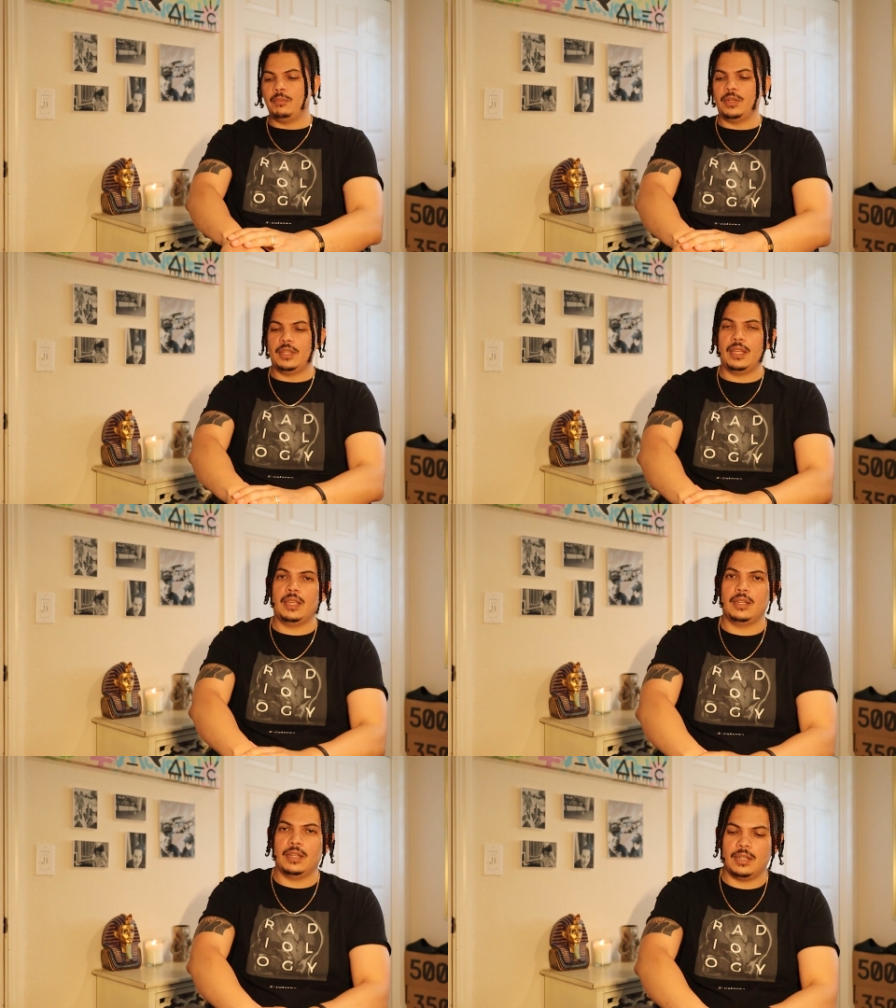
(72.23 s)
but
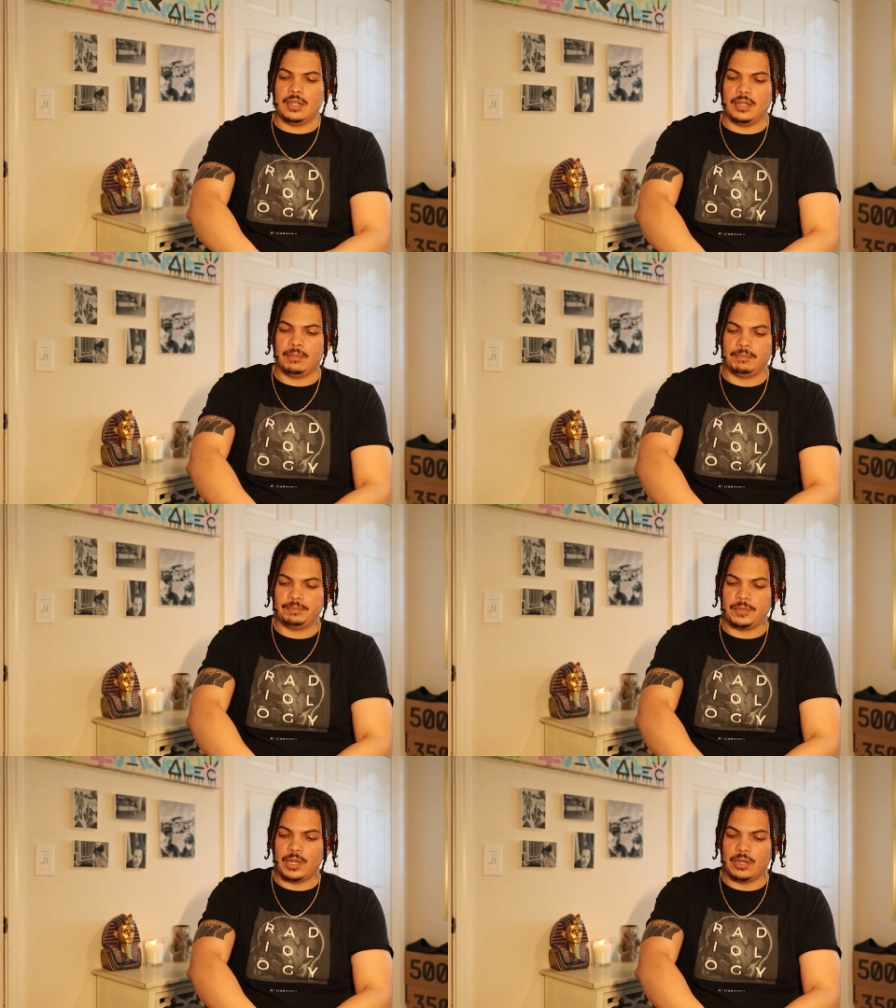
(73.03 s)
then
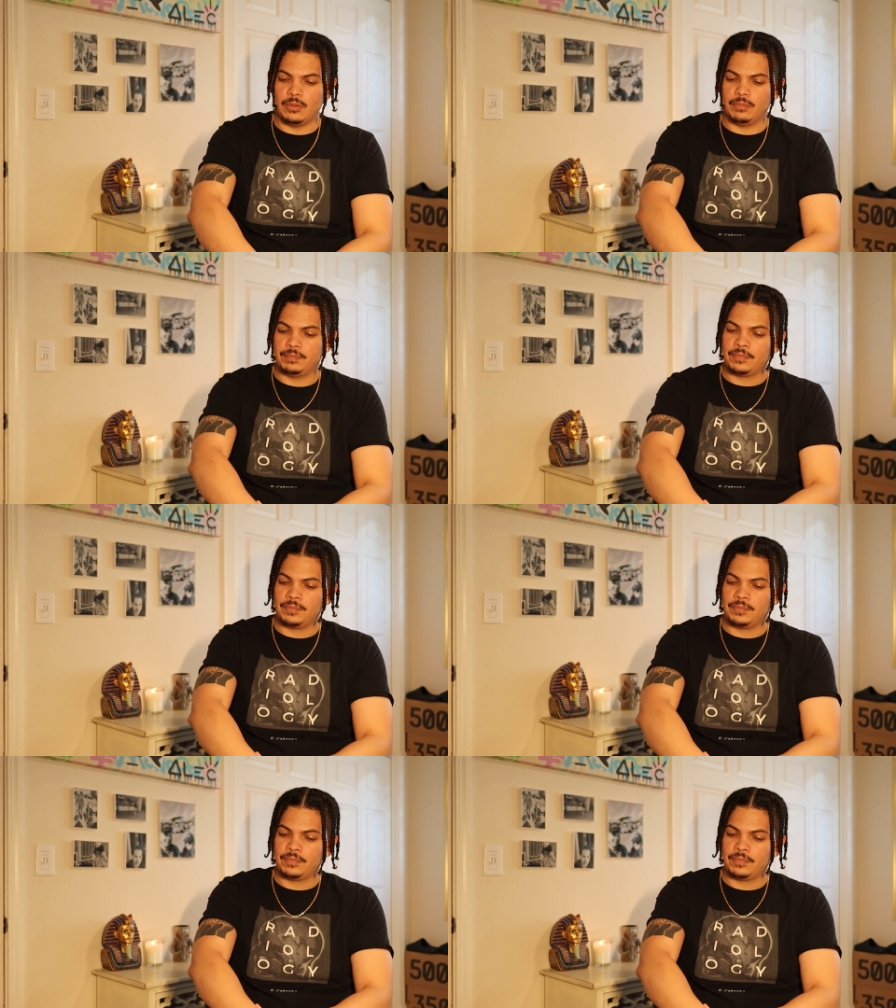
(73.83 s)
you know,